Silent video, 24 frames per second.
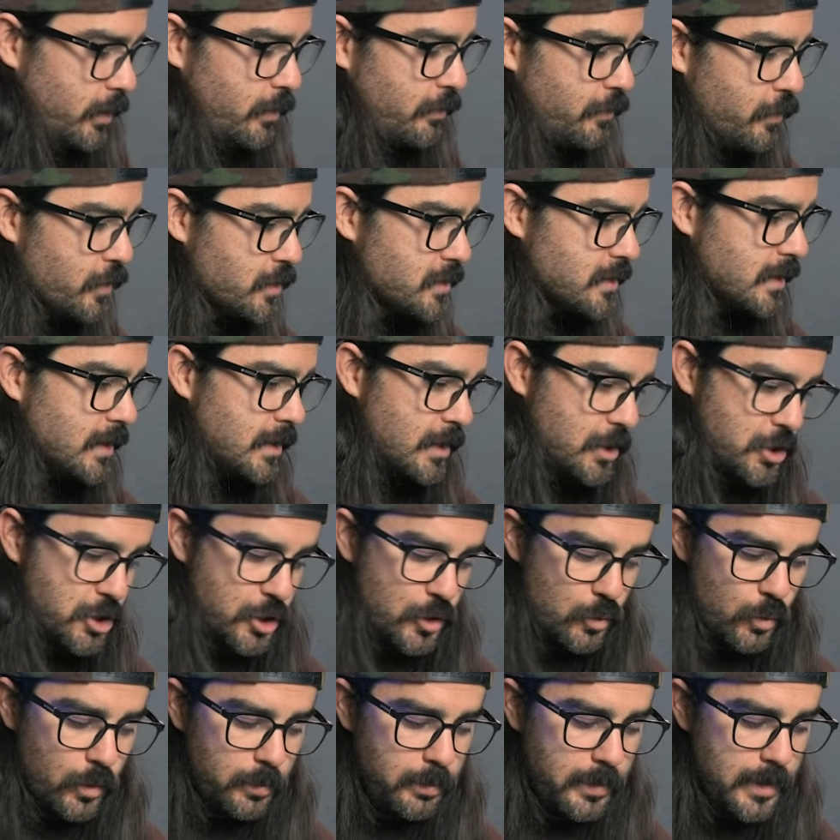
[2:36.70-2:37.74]
The first
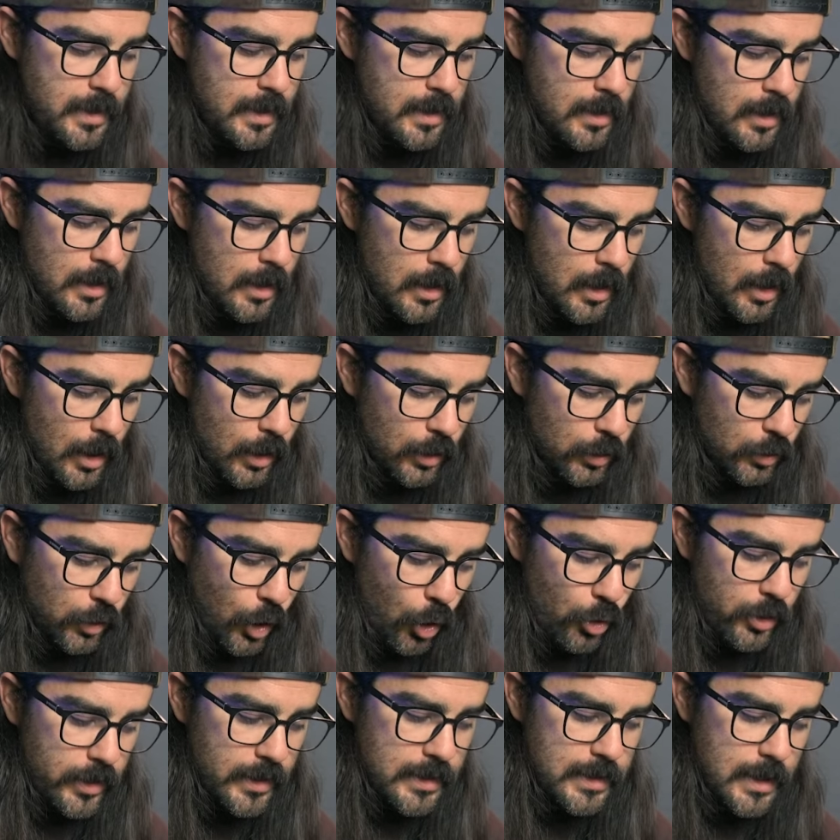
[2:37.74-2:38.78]
condition would be
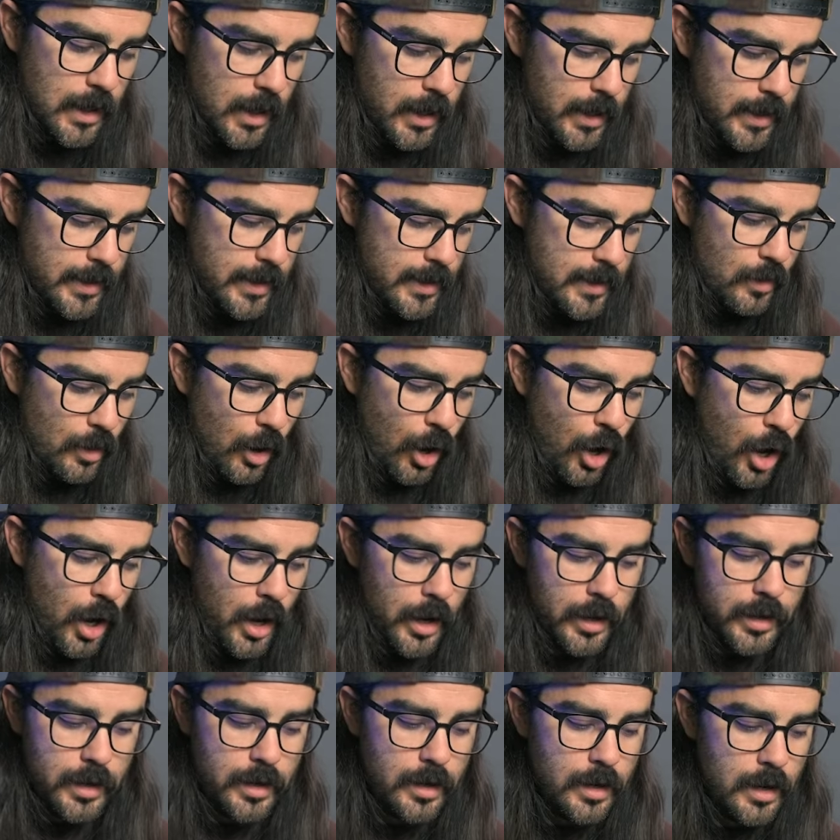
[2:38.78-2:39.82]
loaded gun
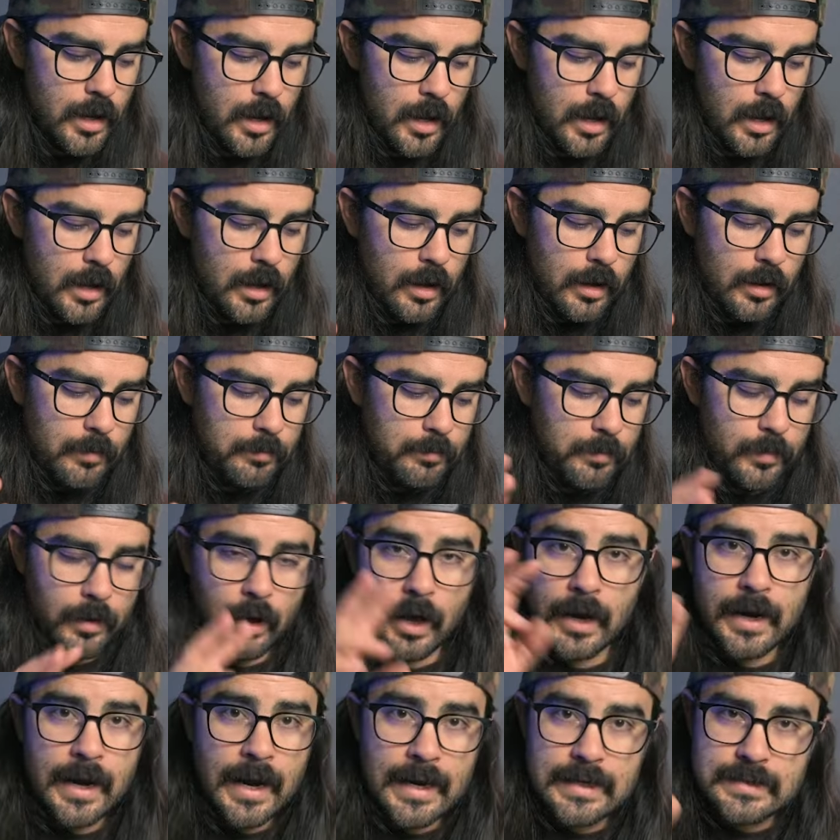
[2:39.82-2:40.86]
on
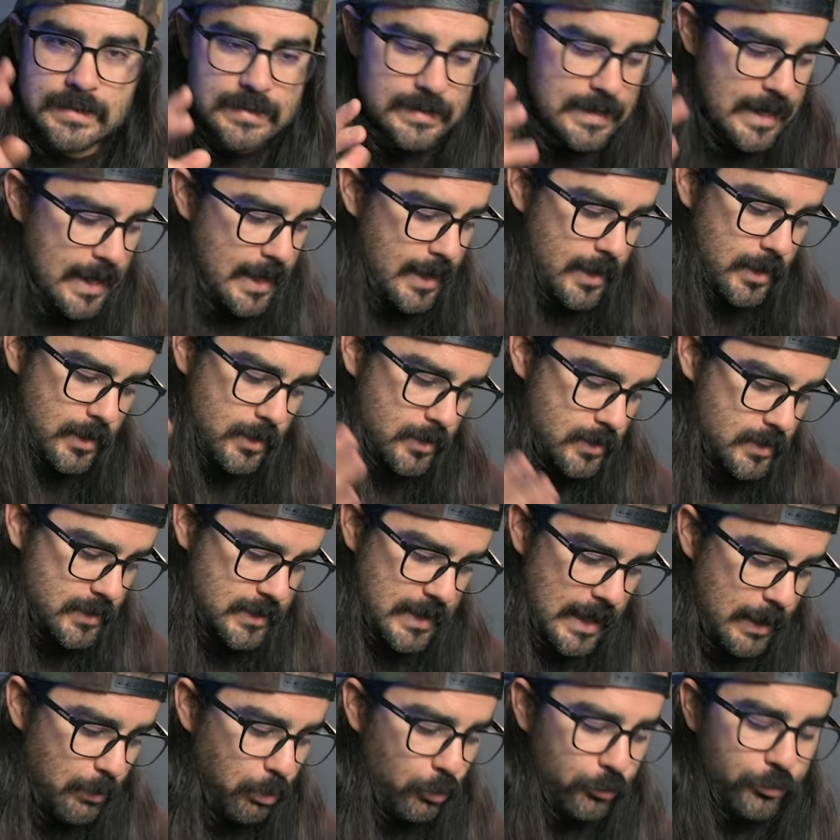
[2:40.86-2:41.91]
a nightstand,
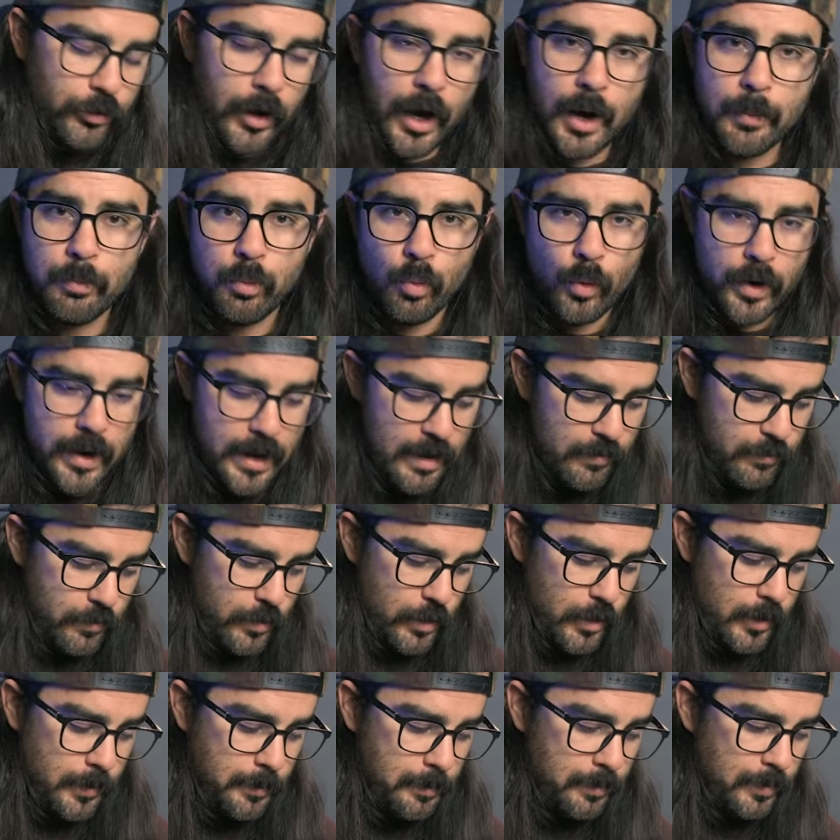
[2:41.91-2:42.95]
tabletop,
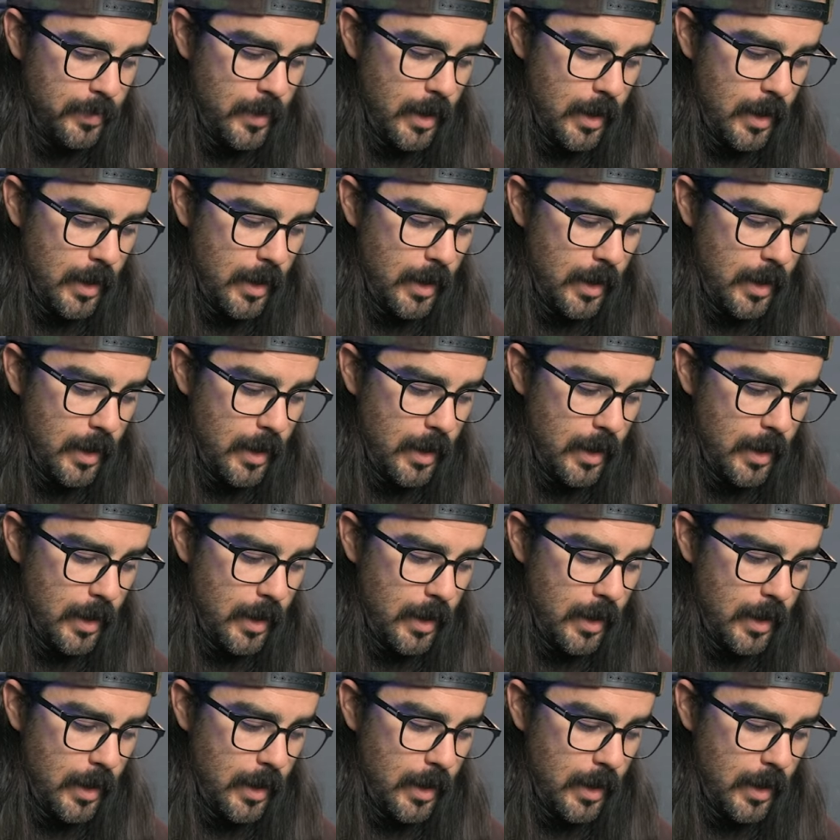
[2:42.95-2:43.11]
whatever.